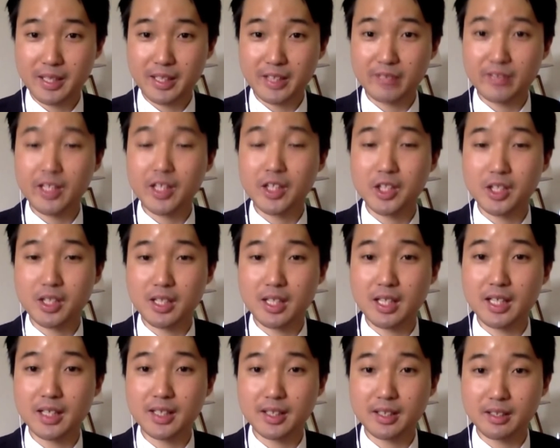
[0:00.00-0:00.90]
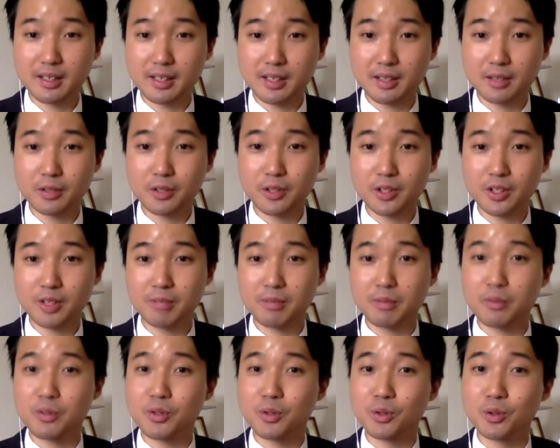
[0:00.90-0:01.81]
evangelizing the culture.
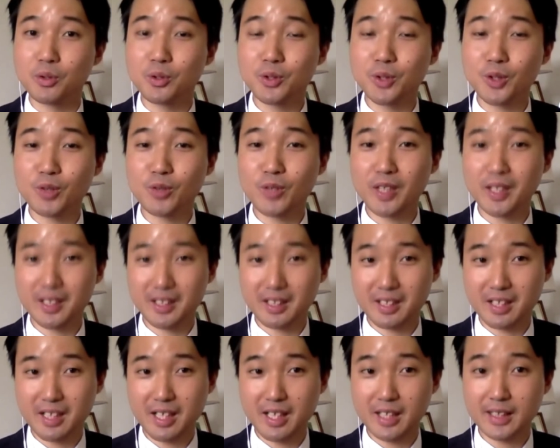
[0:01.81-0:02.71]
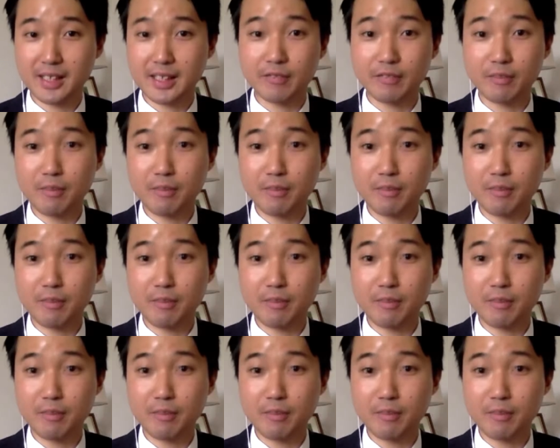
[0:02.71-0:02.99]
But we also recognize that